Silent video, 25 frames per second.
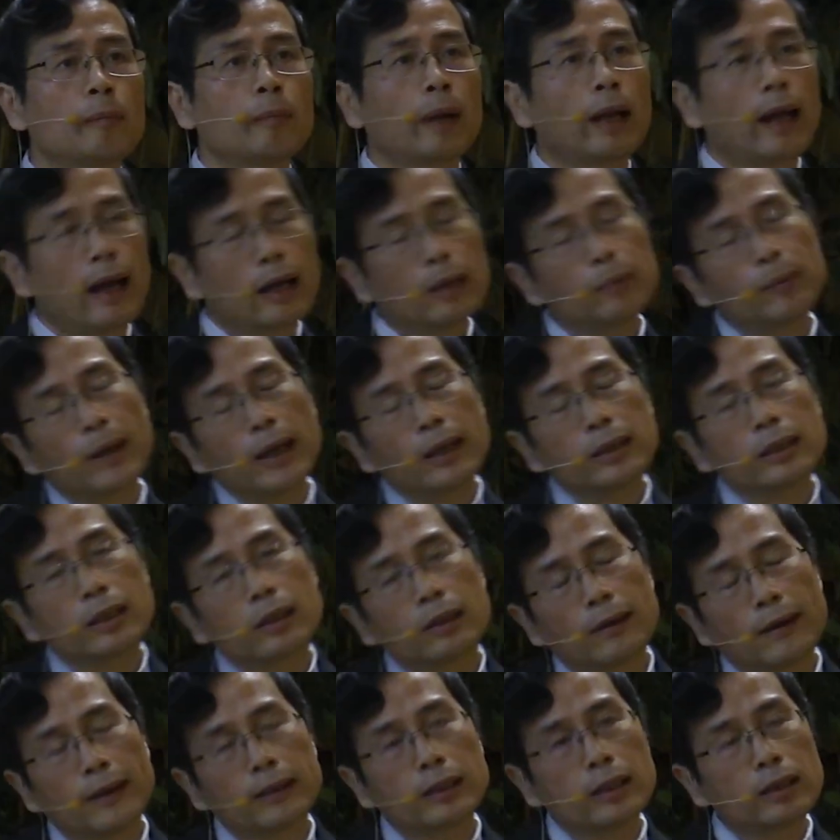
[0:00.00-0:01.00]
But at
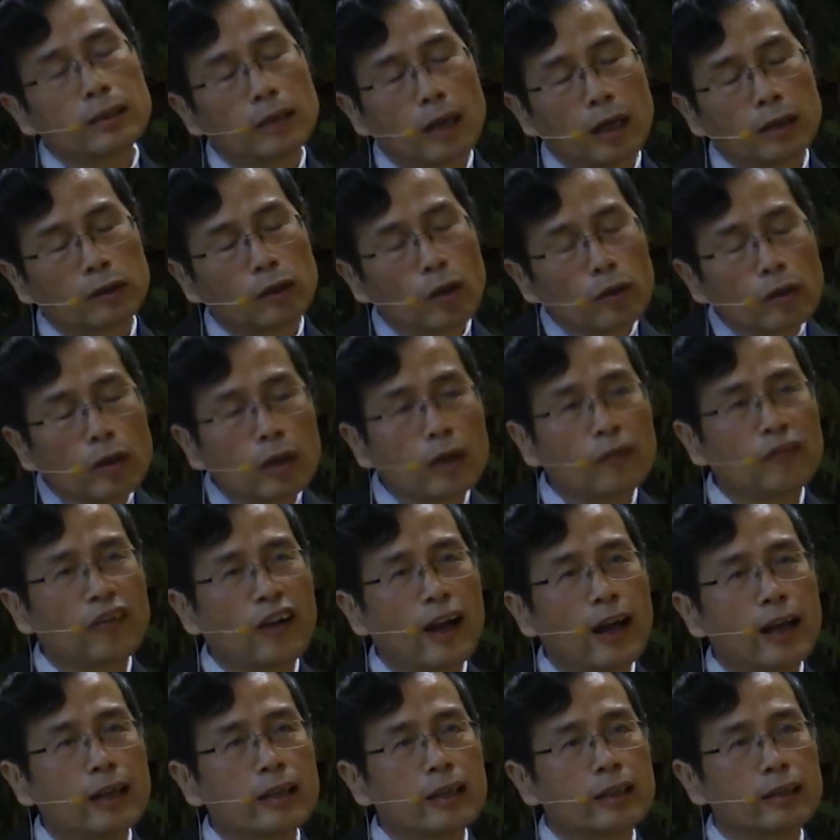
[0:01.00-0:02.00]
present, I do not
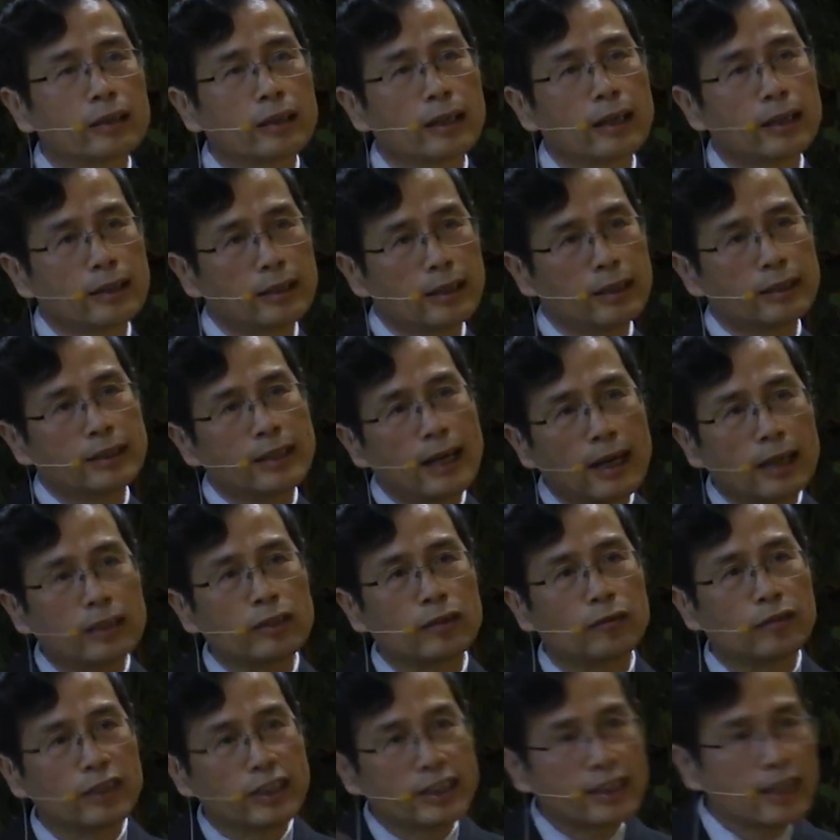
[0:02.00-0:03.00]
find the
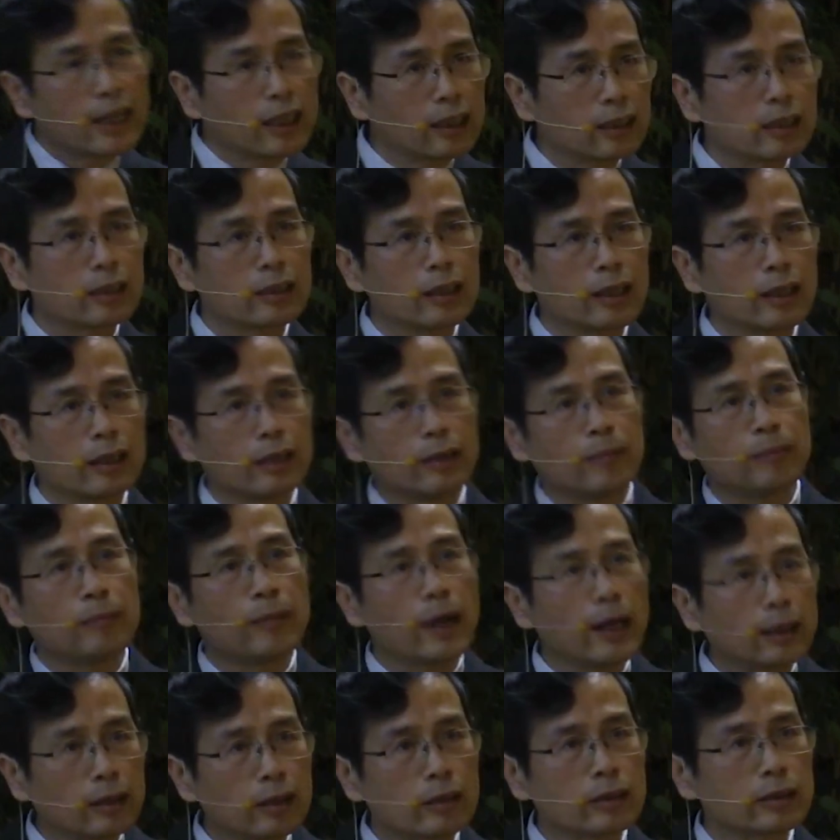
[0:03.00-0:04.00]
cells reject the
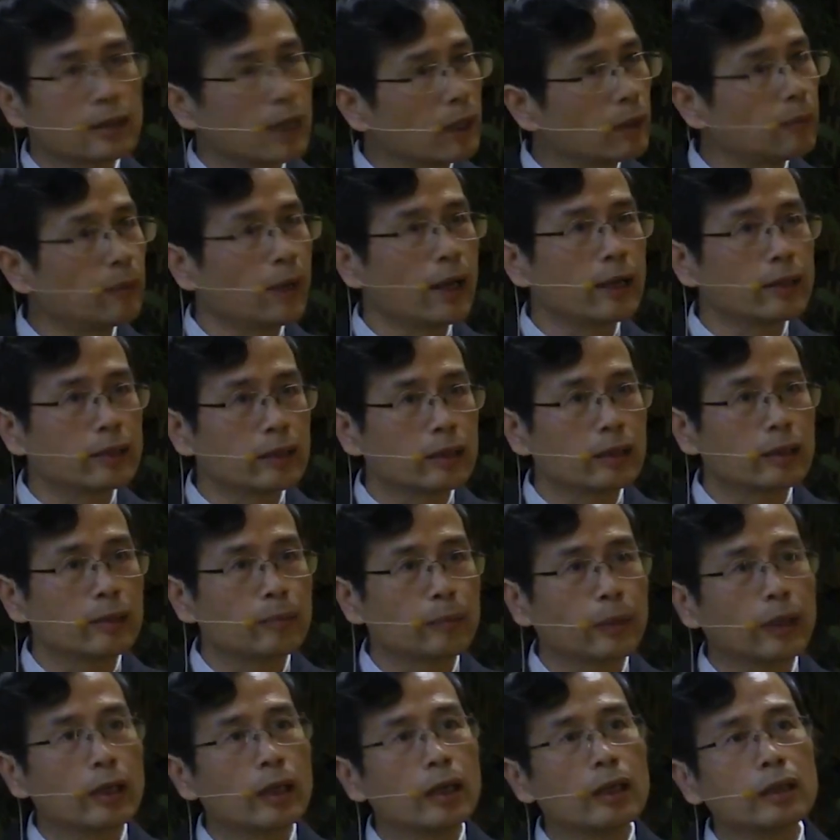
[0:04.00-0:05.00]
metals at
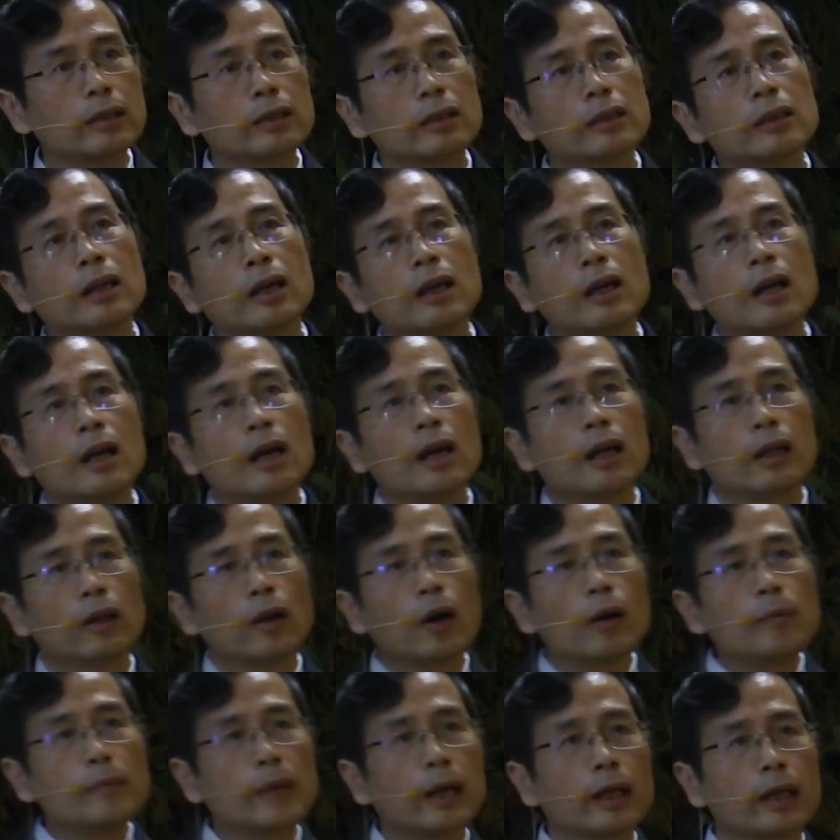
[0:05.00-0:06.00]
present, because
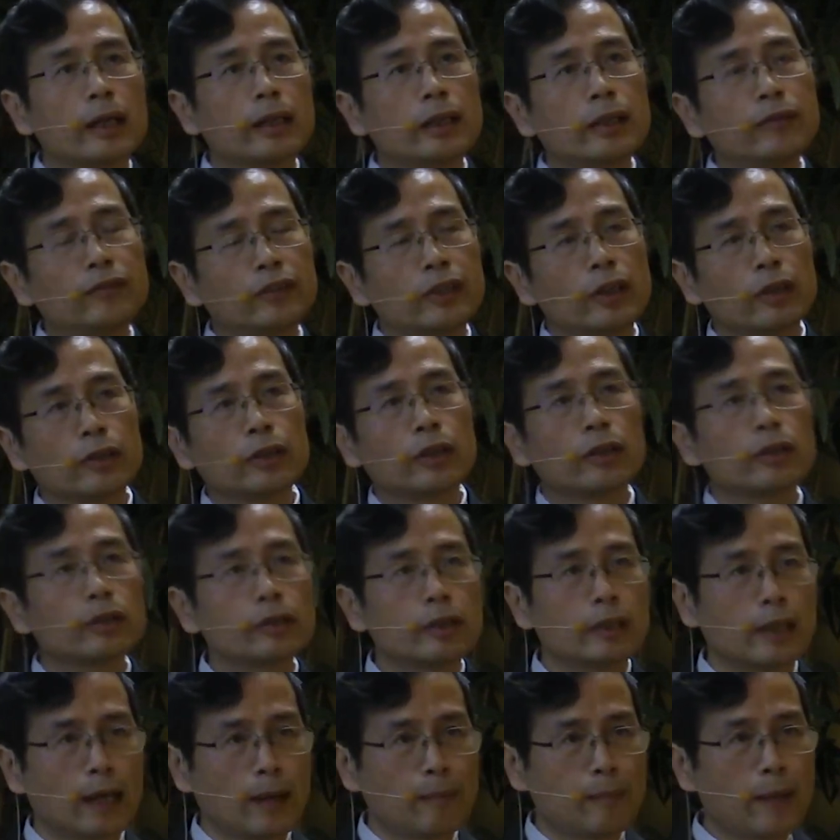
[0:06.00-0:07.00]
normally, if you
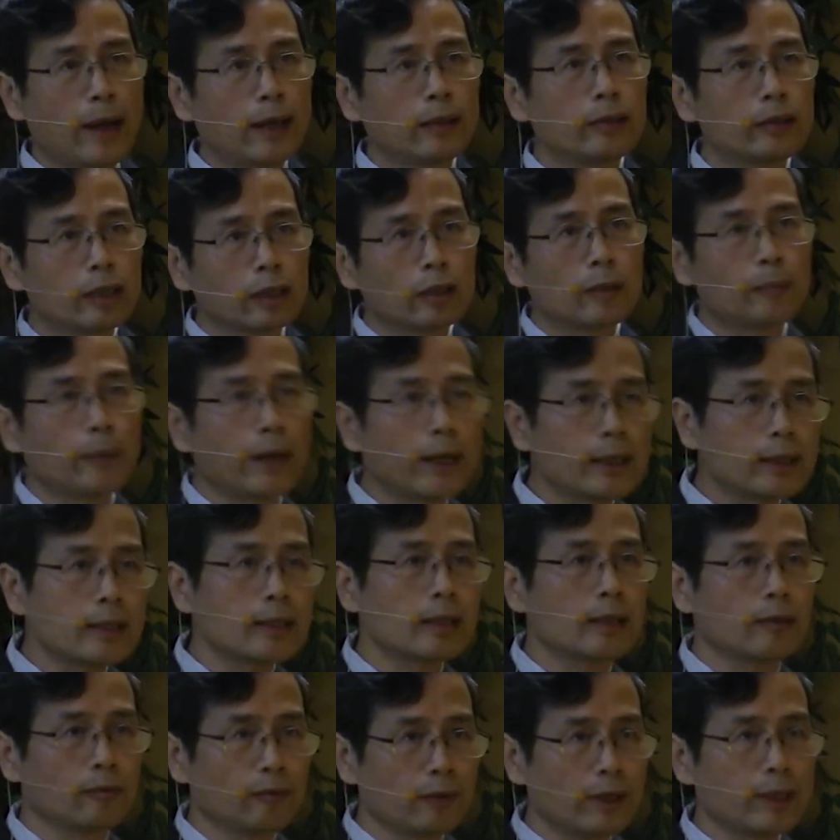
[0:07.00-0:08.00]
use the metal
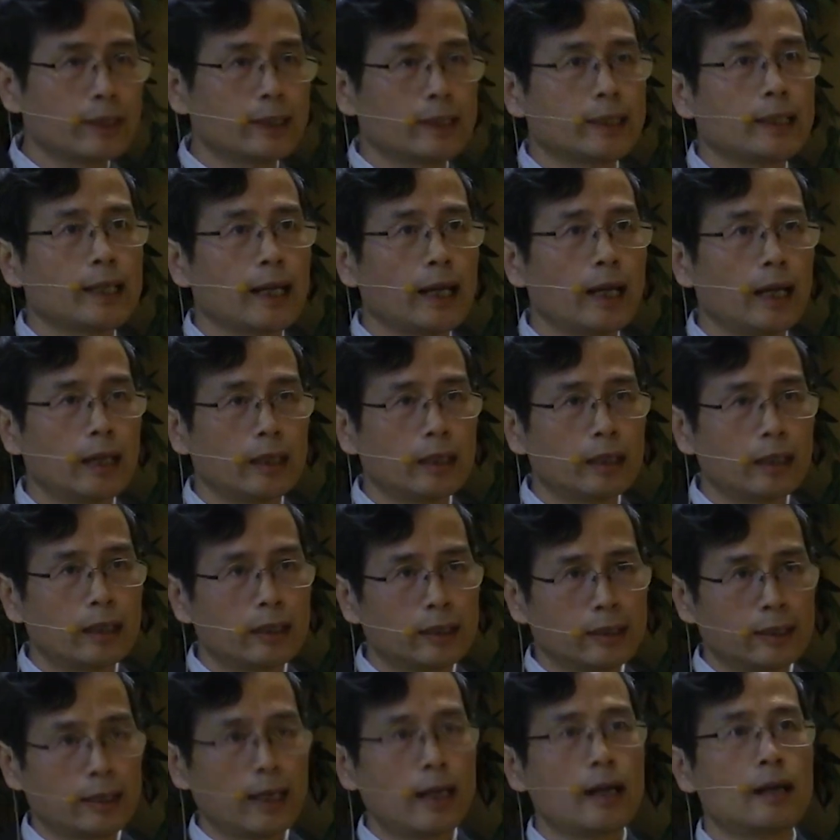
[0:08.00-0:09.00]
incubated with the
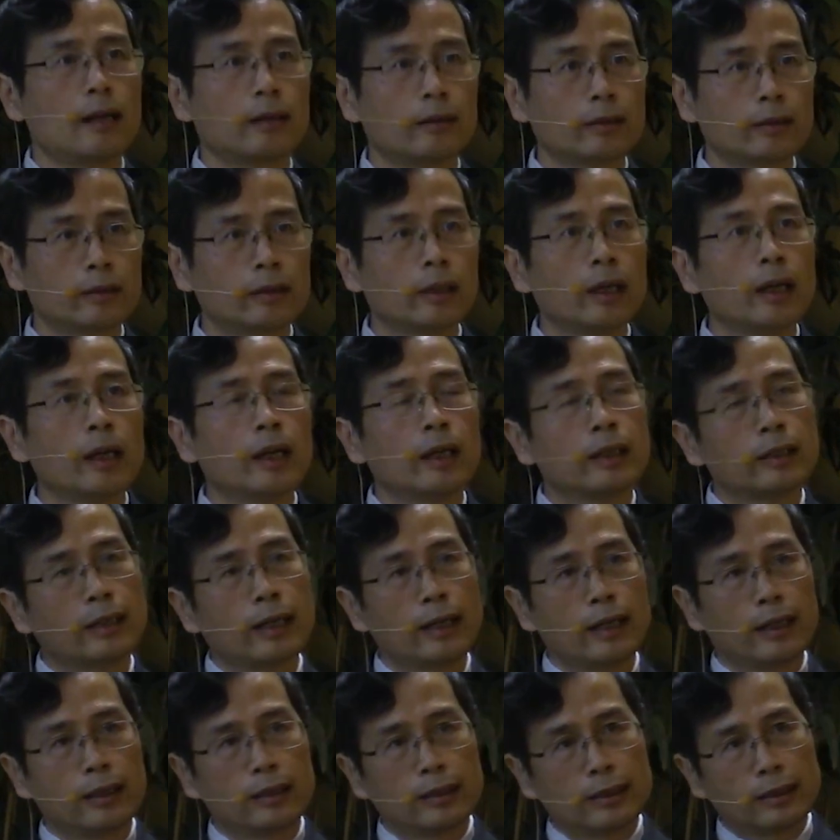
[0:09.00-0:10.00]
cells,
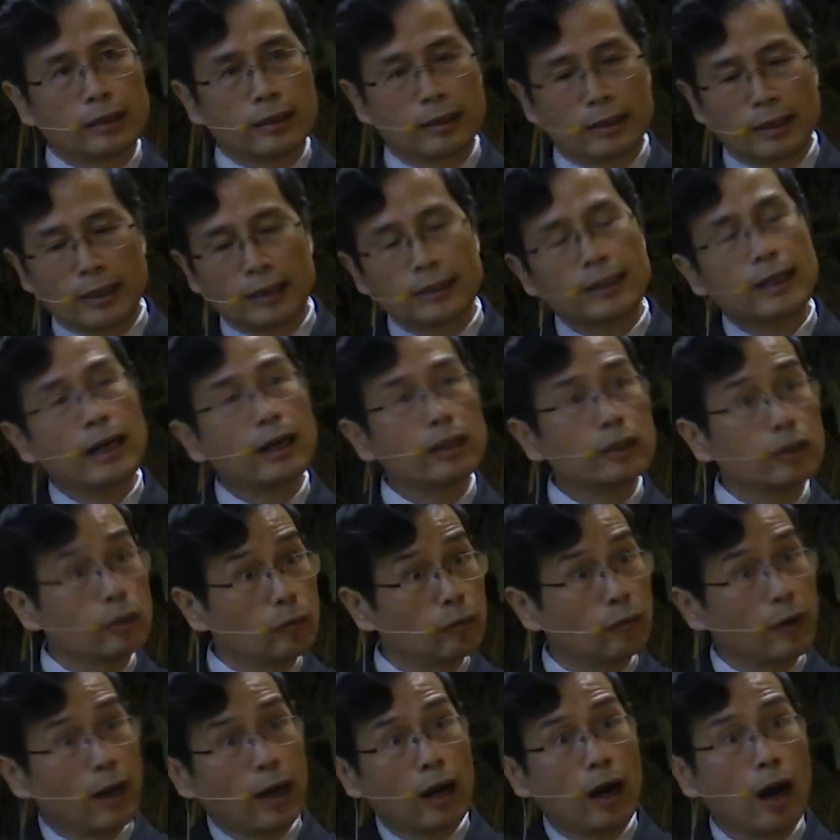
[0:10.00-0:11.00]
the cells
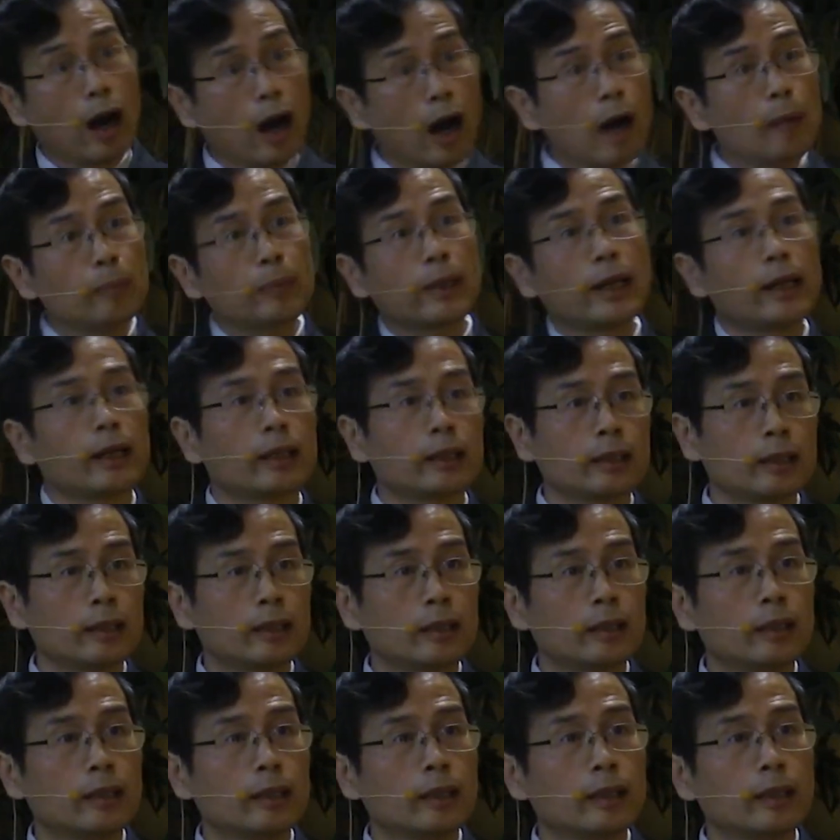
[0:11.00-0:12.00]
will uptake
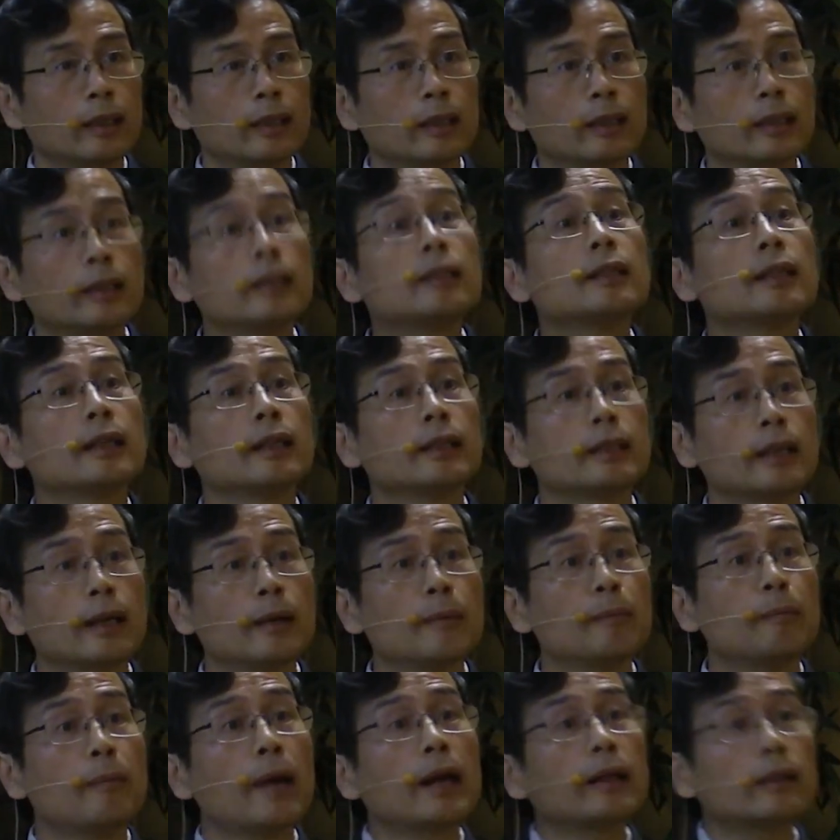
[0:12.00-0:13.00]

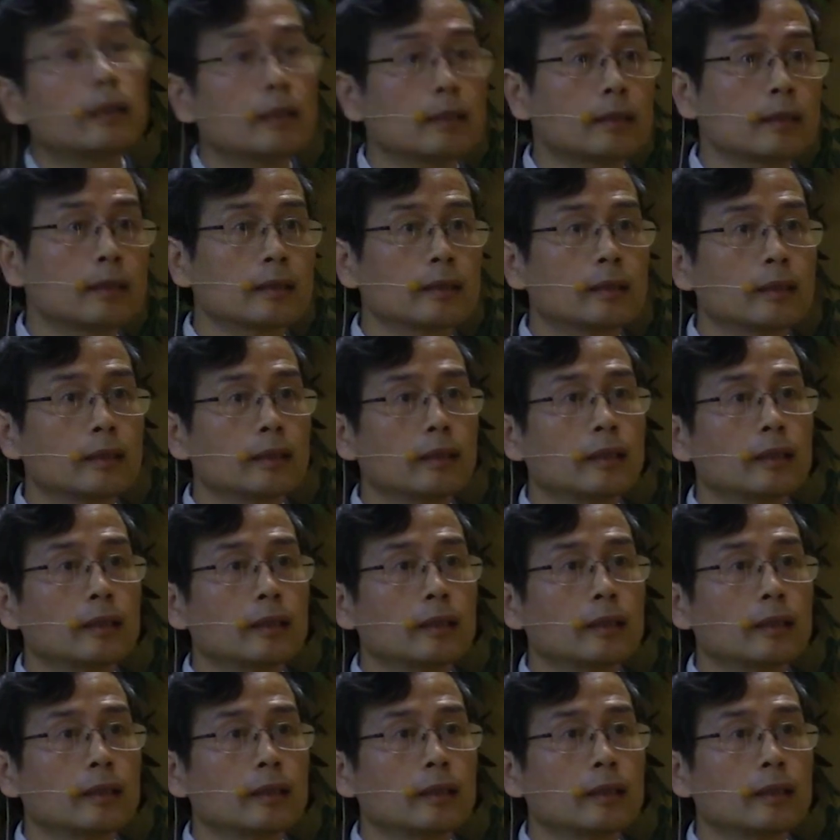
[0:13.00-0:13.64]
the metals.